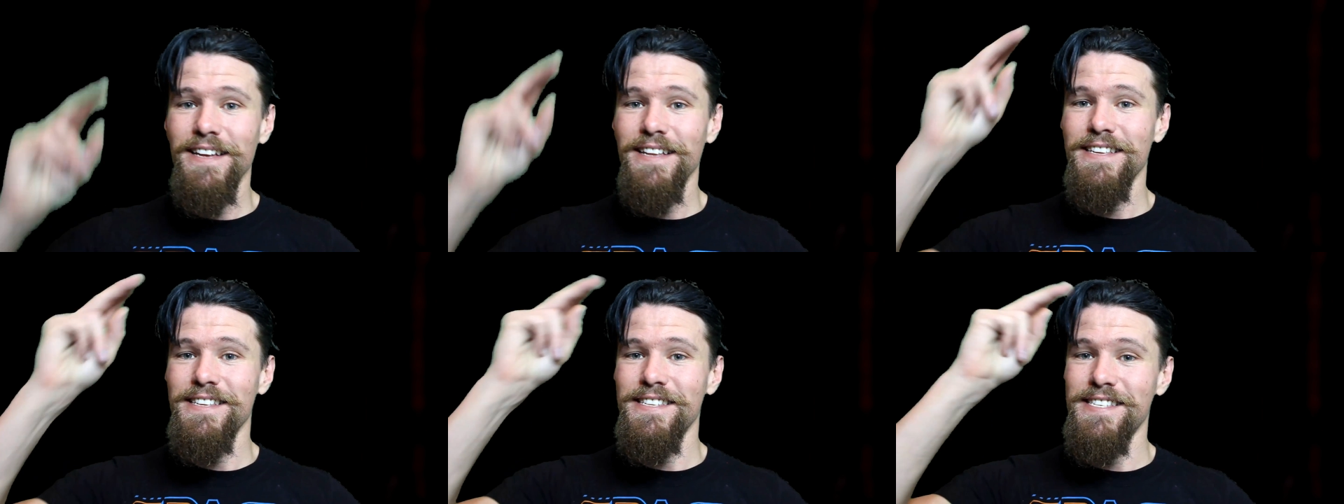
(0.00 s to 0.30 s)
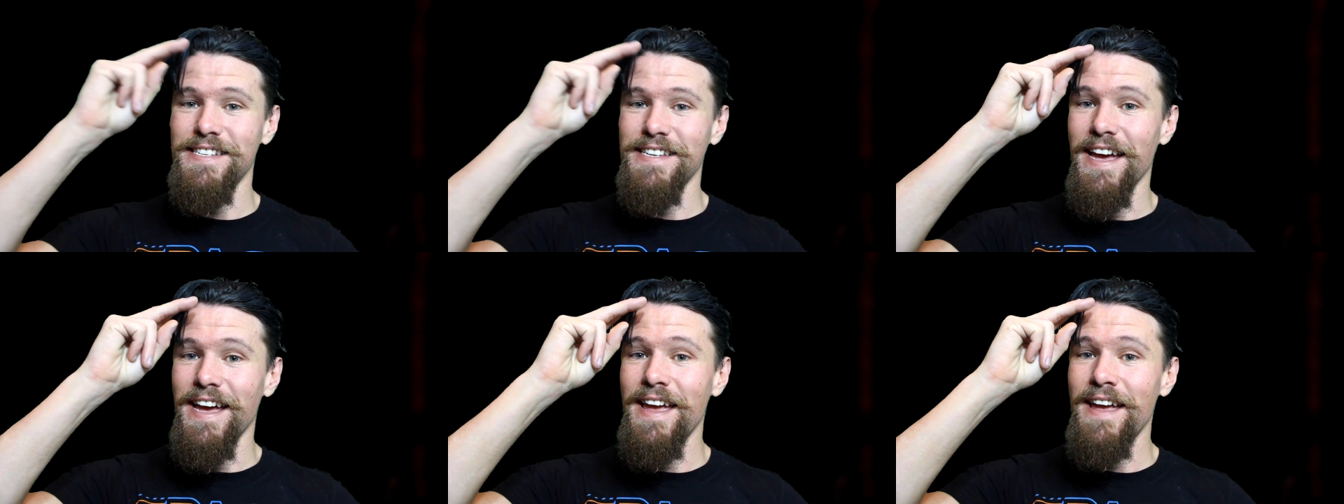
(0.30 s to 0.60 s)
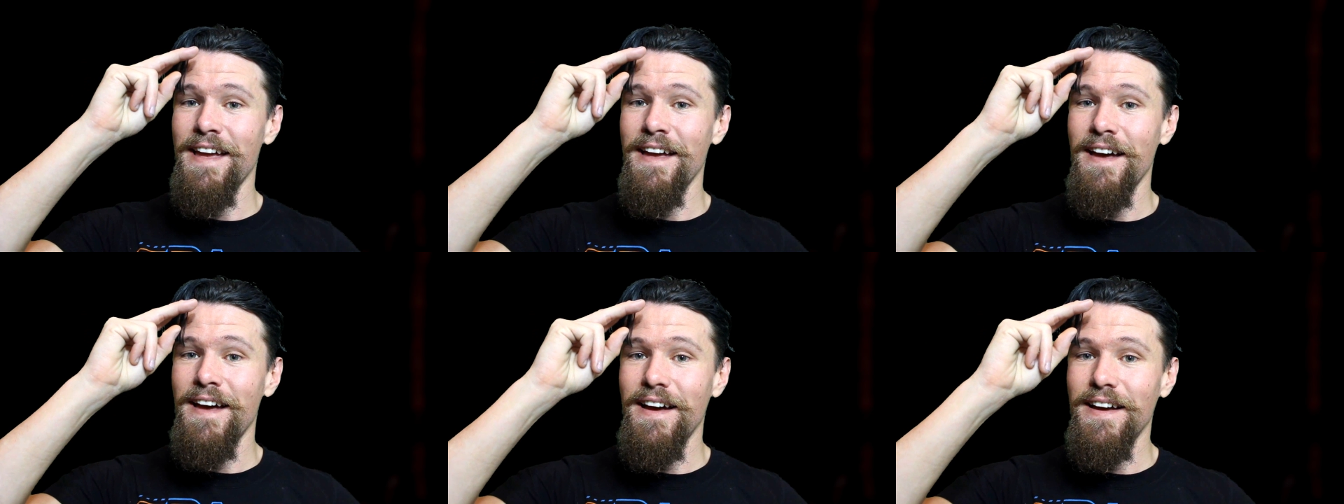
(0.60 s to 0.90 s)

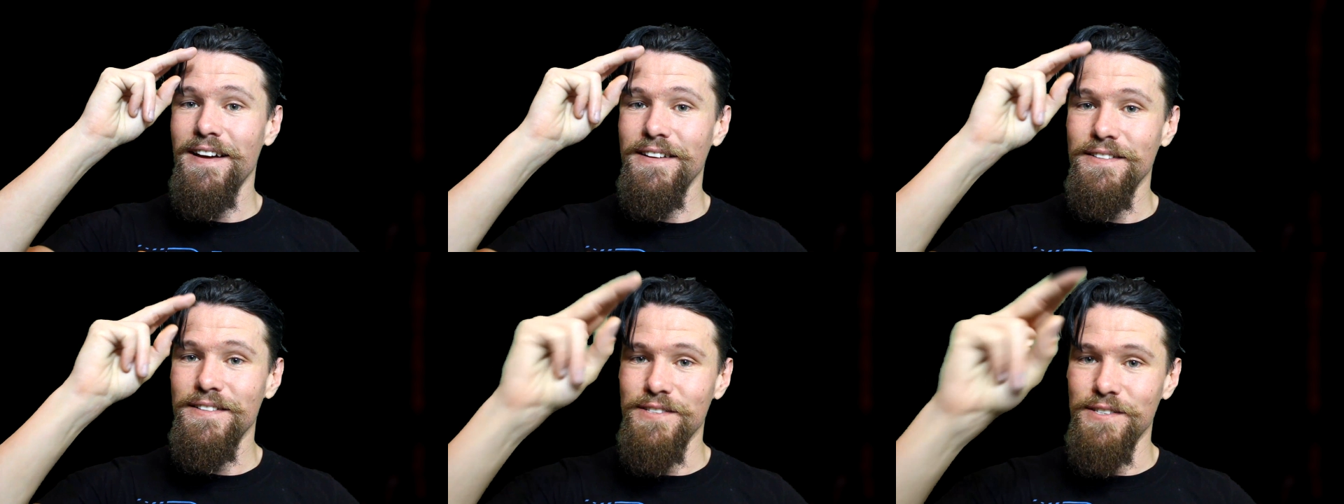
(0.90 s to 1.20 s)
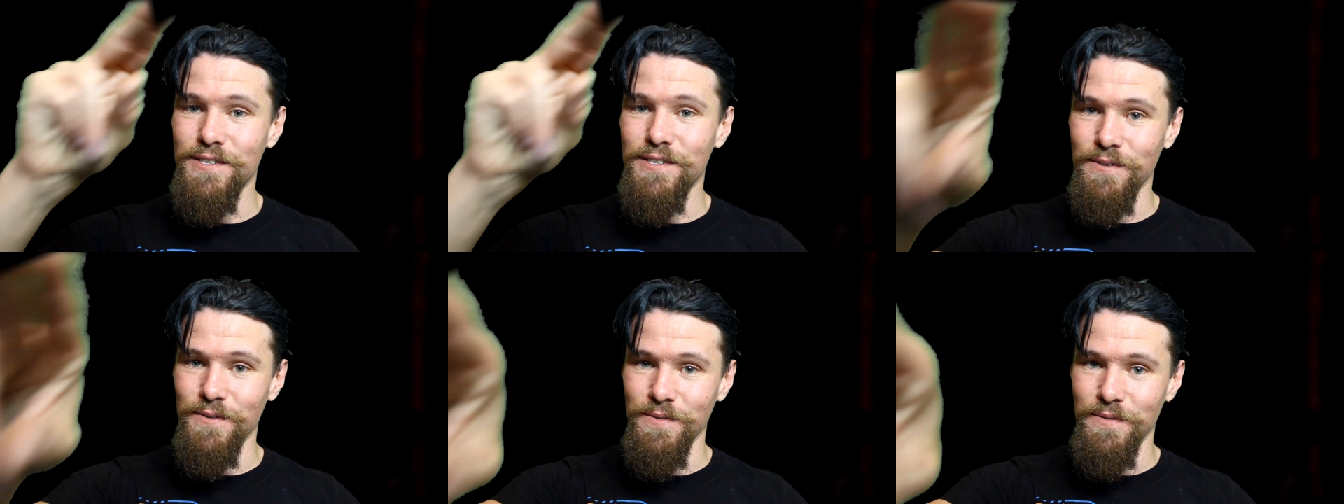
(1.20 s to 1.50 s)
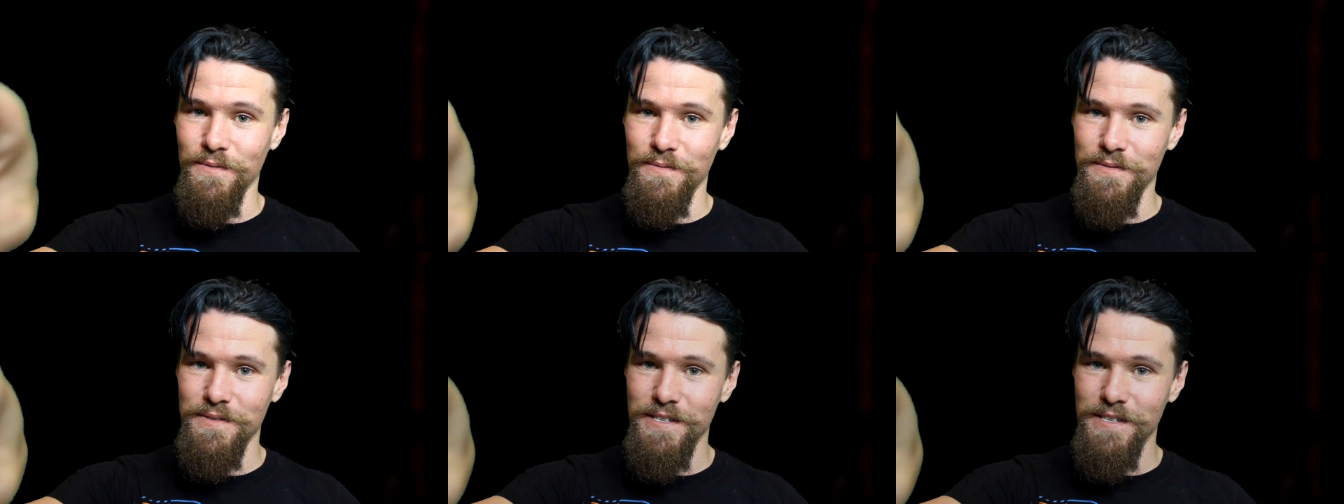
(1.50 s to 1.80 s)
stay
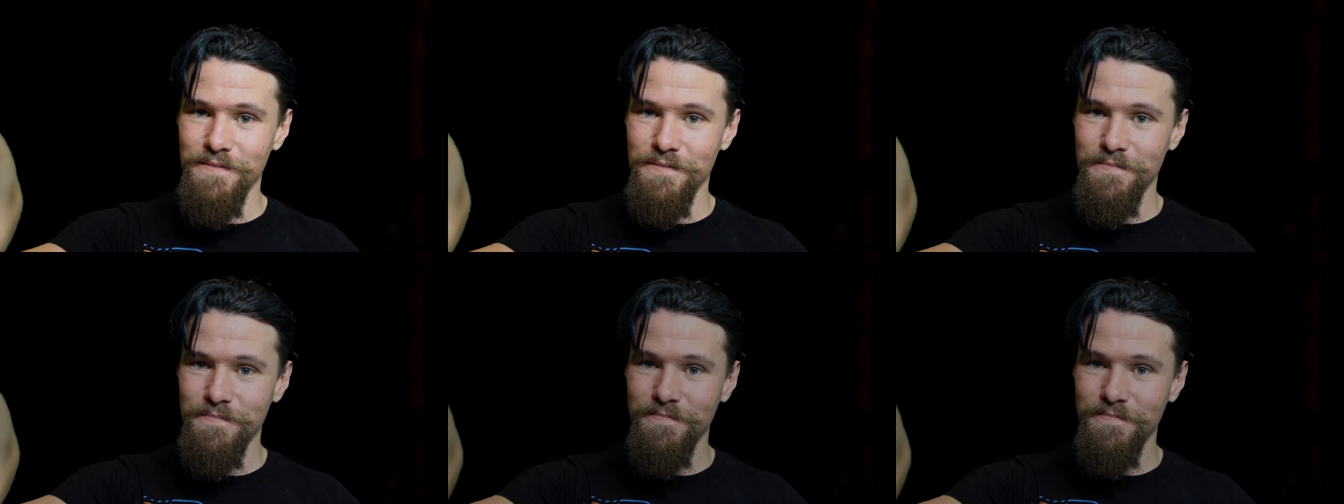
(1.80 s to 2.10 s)
tuned.